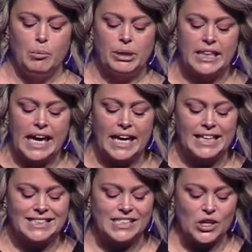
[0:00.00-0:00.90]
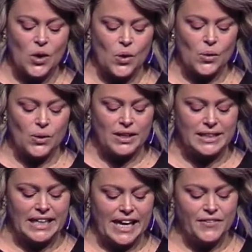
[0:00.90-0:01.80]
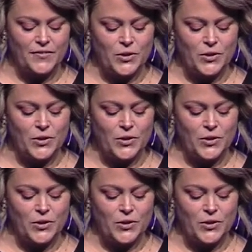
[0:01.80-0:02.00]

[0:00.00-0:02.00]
But that is no life